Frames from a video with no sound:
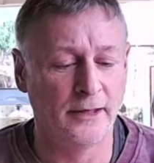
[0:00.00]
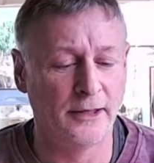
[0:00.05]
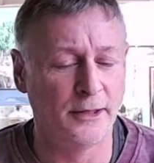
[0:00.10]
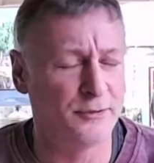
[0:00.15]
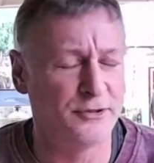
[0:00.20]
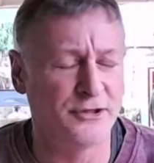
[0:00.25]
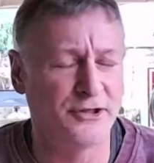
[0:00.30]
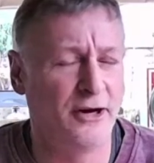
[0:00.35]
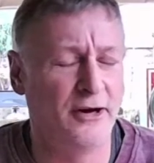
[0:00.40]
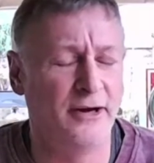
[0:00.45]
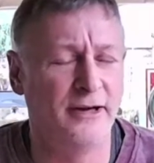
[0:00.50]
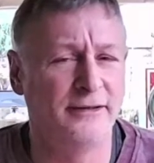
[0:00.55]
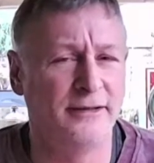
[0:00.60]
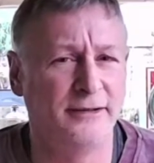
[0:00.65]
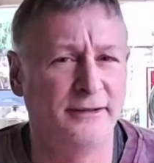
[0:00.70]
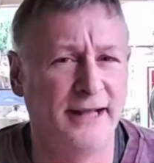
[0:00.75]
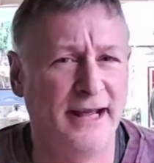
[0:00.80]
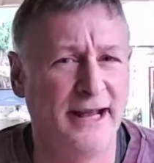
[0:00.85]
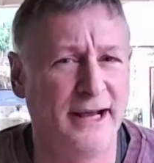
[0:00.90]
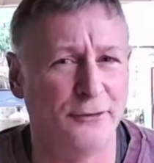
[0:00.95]
I'm starting
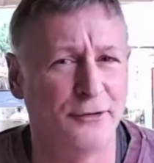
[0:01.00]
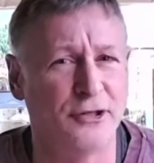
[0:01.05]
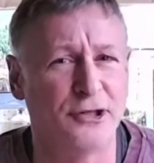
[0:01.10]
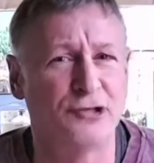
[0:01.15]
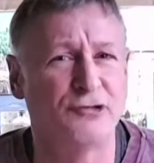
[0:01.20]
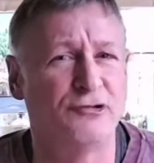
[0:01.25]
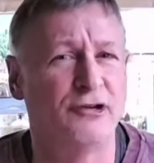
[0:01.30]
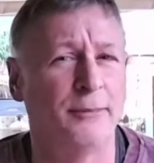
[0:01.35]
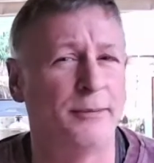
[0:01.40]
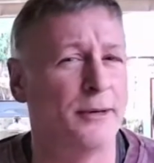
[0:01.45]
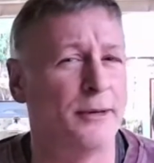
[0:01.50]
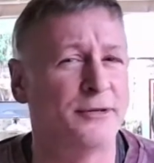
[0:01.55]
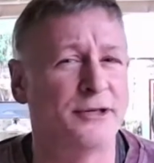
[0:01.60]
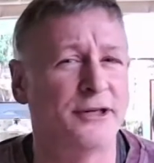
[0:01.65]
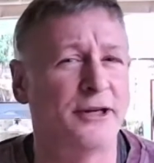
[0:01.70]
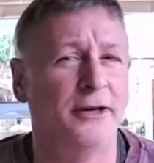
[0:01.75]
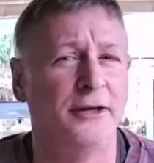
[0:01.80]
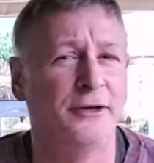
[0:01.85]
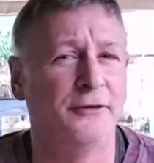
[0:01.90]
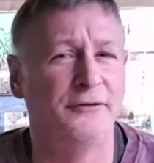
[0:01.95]
to doubt this trip. I'm
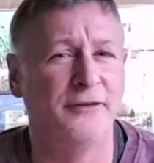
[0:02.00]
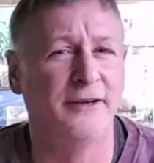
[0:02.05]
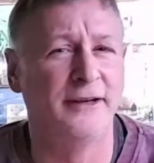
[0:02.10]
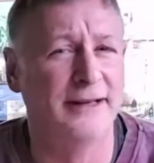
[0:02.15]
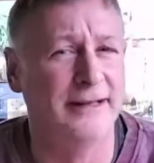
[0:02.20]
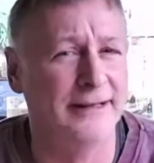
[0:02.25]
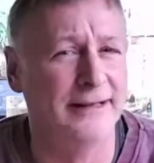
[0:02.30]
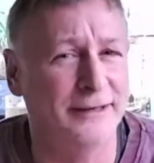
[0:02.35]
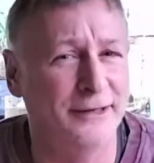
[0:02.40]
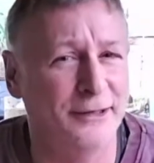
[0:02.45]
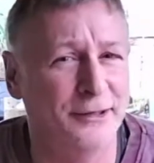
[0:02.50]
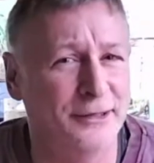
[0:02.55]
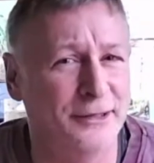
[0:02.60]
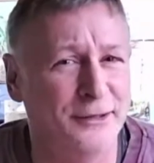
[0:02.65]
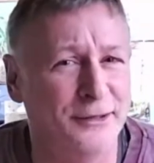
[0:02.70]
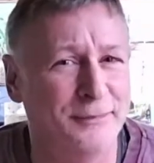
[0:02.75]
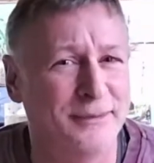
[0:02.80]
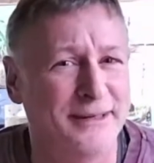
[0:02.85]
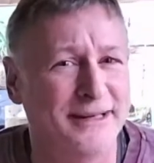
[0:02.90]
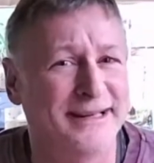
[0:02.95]
starting to feeling a
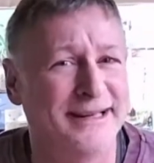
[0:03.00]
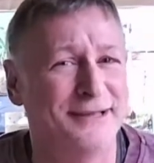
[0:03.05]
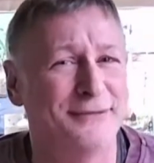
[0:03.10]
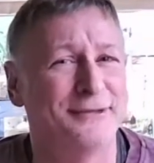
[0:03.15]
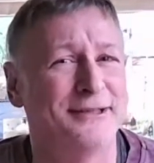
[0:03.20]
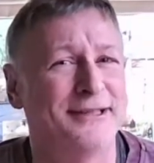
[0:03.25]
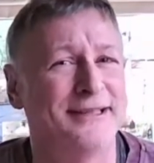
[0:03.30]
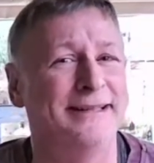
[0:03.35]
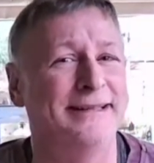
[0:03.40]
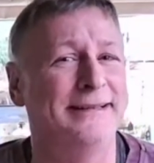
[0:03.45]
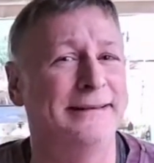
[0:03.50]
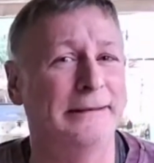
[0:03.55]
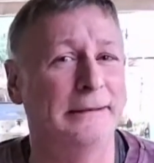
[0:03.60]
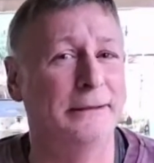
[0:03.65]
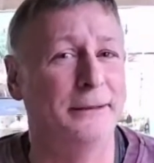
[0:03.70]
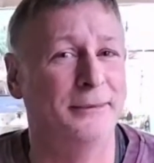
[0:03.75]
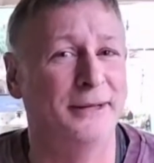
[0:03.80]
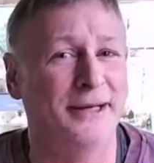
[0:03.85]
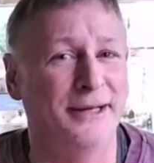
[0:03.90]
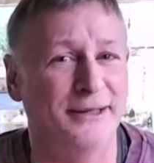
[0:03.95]
little bit guilty
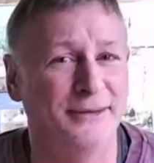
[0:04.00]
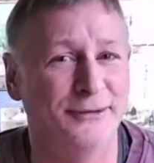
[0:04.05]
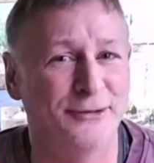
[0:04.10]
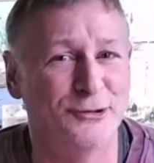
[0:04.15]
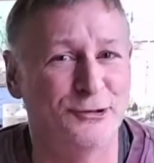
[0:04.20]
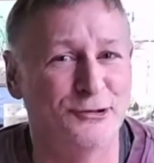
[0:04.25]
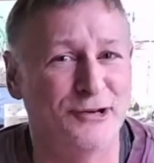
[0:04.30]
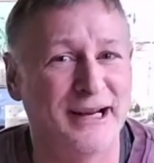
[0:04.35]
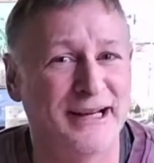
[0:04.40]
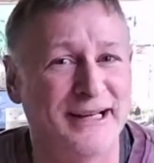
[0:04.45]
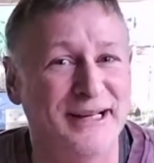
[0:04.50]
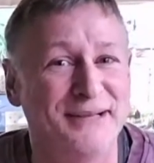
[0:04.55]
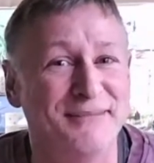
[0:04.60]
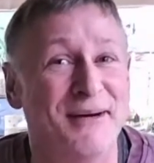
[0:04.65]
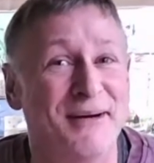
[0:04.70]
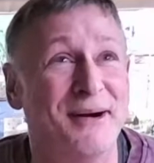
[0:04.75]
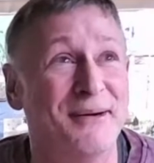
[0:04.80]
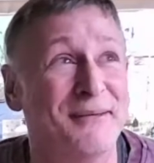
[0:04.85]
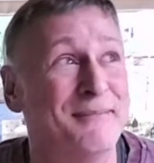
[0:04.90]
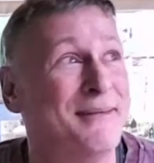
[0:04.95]
about
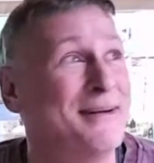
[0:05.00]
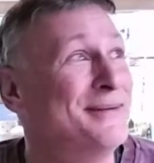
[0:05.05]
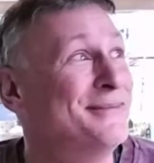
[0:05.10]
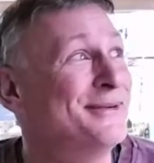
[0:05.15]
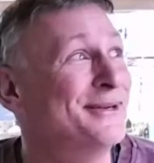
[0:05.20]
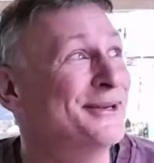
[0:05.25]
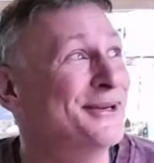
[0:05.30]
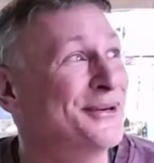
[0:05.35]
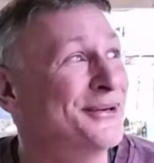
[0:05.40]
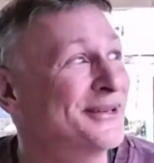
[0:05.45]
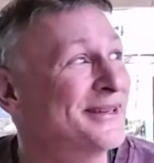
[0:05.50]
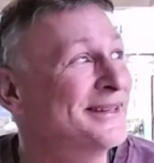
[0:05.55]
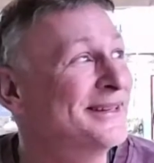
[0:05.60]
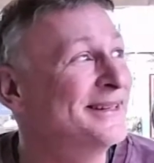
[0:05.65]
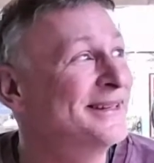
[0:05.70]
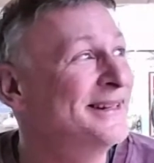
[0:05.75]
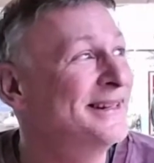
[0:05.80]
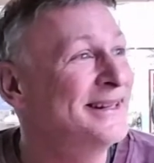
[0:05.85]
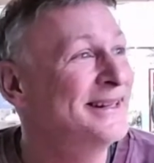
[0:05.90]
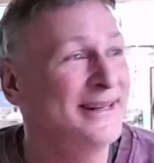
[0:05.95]
dragging my mum along
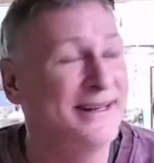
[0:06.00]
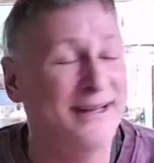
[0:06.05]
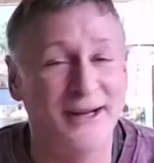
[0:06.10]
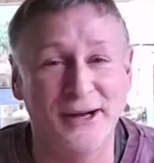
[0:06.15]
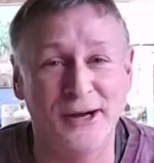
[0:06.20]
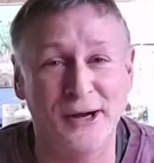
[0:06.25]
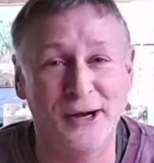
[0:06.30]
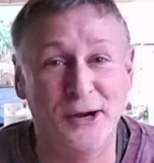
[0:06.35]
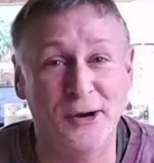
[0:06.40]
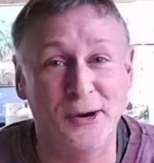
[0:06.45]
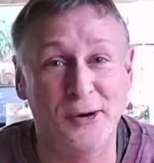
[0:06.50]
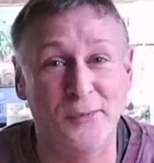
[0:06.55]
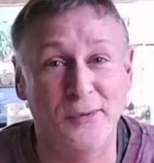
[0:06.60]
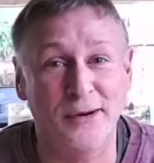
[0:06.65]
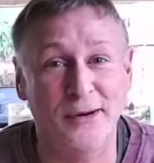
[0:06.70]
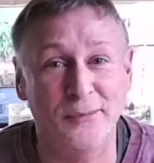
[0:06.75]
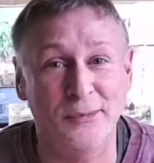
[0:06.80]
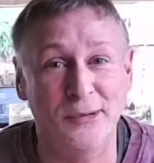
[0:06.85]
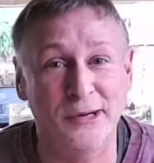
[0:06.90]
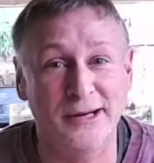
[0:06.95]

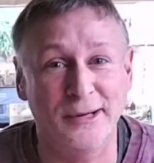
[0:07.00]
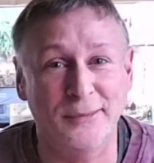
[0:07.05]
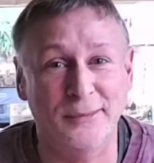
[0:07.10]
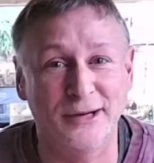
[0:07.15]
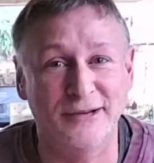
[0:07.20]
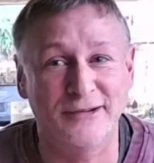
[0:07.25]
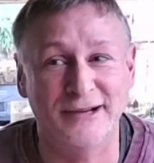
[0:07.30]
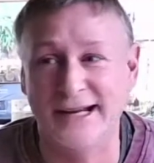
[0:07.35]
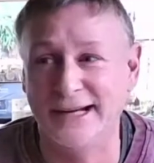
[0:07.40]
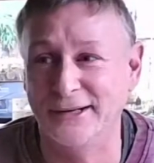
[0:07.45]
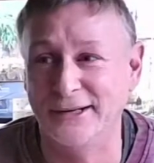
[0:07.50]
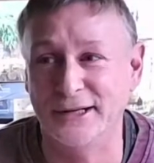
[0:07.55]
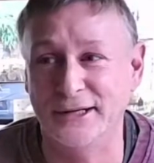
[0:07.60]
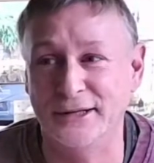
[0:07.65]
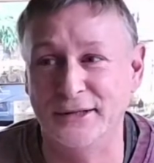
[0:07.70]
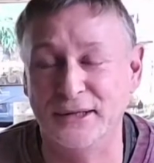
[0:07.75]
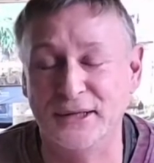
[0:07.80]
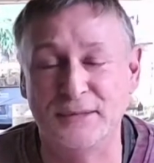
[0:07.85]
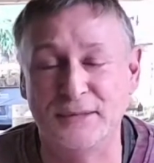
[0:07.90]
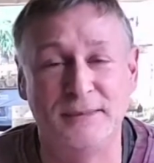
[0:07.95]
when we're out
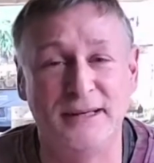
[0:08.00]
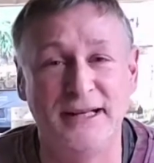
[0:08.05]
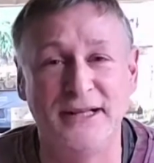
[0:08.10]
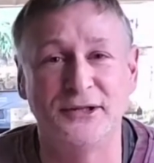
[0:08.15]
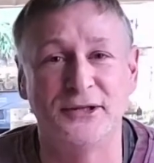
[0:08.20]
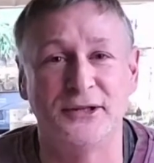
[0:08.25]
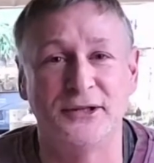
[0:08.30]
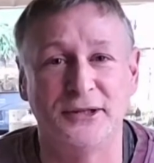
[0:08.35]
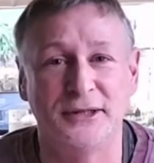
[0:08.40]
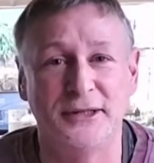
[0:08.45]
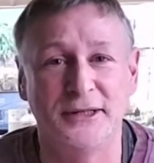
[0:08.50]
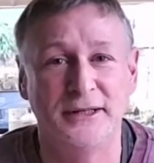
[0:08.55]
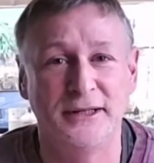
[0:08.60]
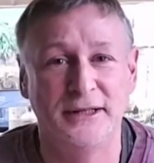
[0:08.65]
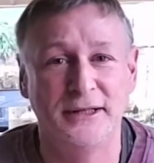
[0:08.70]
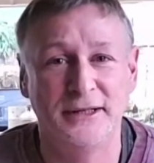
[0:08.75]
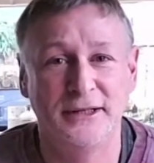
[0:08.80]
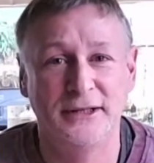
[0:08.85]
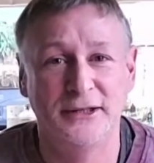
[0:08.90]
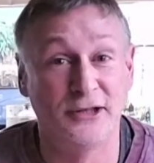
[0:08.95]
in this blizzard.
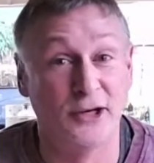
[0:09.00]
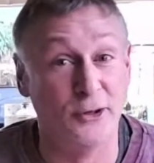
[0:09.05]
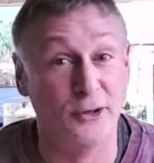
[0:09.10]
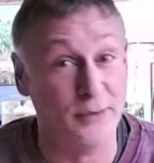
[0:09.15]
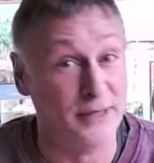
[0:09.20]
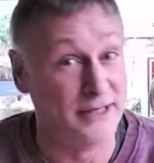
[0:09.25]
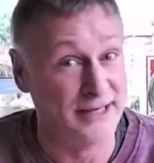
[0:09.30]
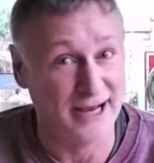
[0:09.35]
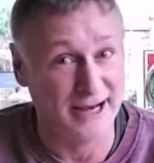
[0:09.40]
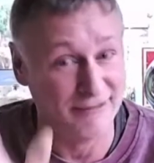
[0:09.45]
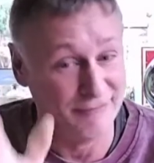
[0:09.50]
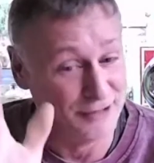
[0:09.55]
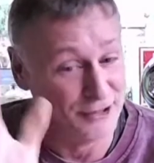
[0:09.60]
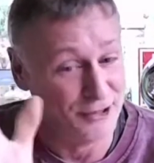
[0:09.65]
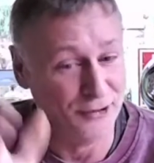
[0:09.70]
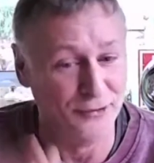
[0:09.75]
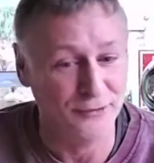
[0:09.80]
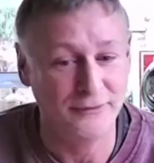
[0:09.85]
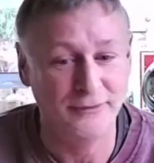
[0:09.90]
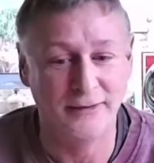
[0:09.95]
So we
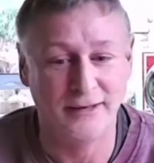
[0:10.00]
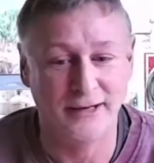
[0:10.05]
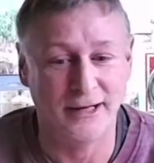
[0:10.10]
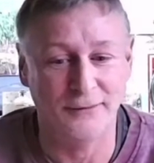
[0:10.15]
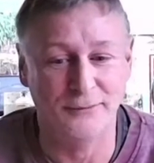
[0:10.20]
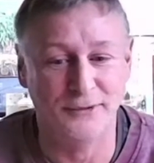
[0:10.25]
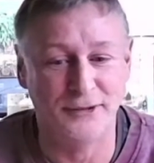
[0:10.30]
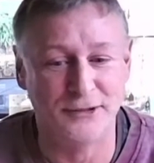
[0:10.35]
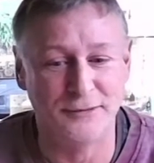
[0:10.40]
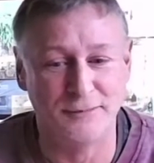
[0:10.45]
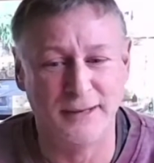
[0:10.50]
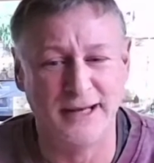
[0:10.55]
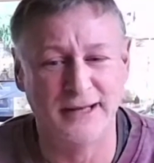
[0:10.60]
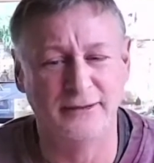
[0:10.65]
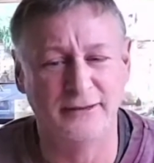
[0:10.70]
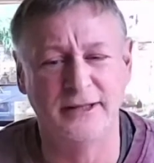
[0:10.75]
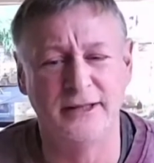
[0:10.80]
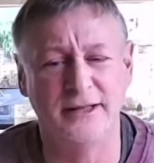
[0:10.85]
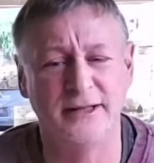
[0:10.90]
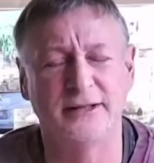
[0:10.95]
carry on up this
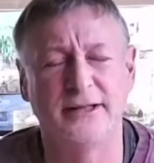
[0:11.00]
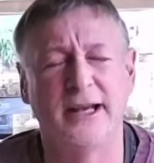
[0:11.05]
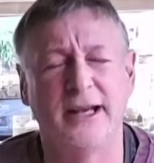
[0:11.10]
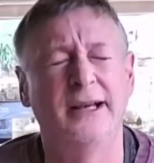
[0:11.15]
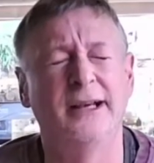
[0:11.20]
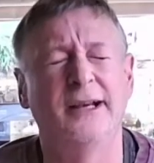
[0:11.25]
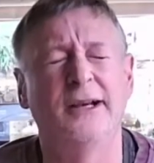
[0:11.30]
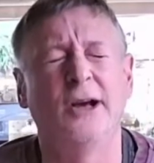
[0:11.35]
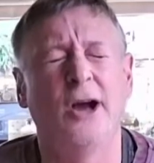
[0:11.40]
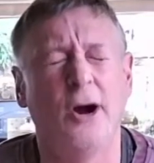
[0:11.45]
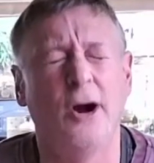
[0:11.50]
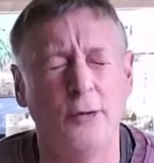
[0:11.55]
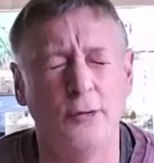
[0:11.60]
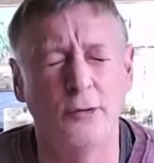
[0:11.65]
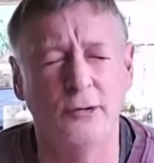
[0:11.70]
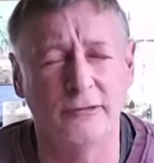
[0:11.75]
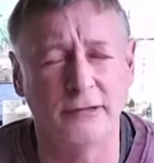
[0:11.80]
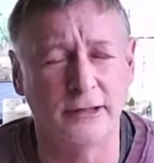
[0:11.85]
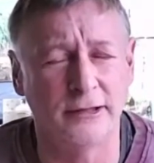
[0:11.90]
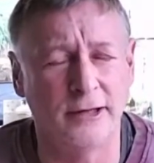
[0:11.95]
mountain. It's getting
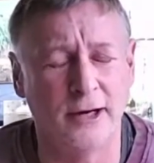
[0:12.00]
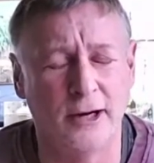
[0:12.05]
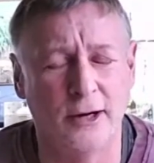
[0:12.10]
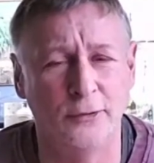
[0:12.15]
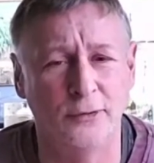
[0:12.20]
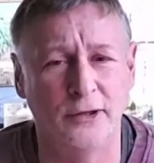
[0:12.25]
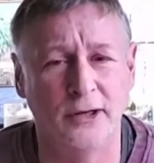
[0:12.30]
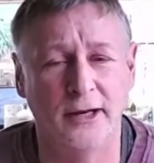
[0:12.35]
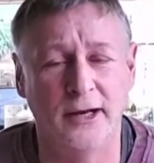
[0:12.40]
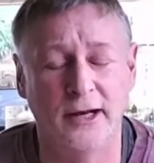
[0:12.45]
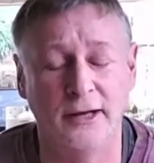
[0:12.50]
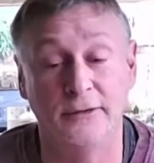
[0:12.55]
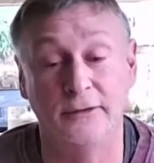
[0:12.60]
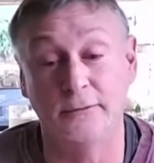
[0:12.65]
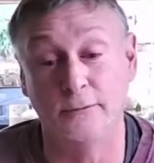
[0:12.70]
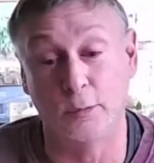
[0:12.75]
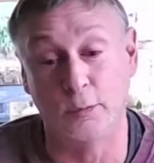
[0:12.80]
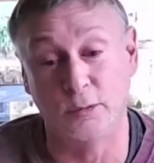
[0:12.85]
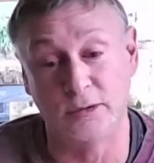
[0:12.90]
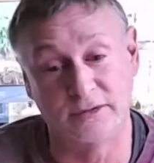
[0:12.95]
colder and colder.
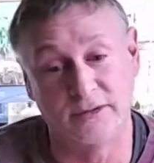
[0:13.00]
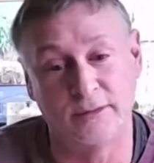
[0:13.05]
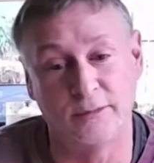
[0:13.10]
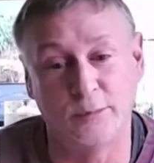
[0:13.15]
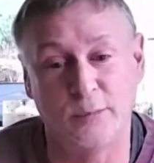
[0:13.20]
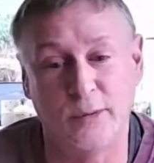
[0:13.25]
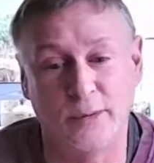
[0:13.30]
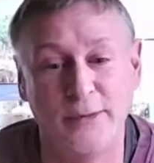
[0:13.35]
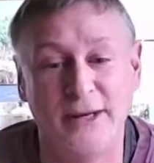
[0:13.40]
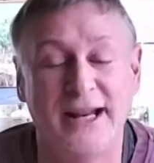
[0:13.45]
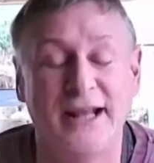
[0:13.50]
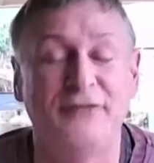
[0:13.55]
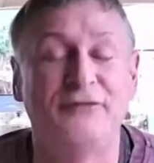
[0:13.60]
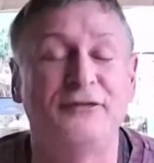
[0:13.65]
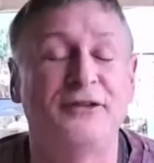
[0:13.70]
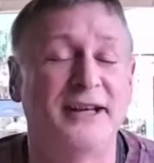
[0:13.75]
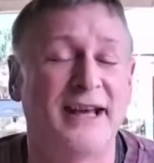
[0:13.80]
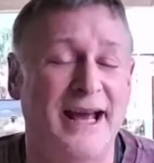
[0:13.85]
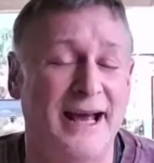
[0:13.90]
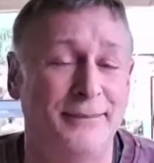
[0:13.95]
And when we
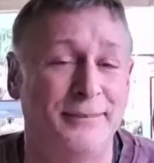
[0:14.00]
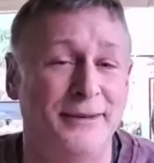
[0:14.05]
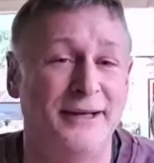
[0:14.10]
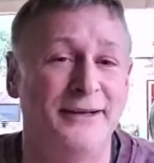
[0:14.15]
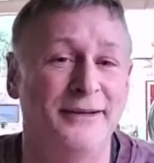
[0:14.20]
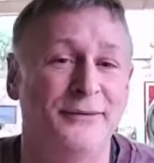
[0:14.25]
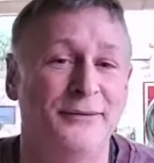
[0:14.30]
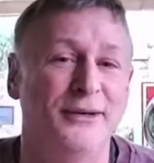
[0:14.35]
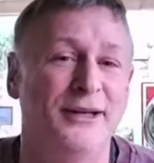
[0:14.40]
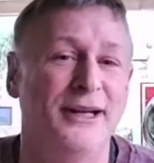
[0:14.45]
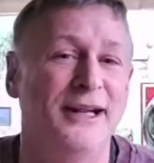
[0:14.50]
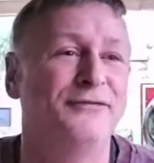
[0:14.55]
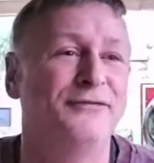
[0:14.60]
left the cabin,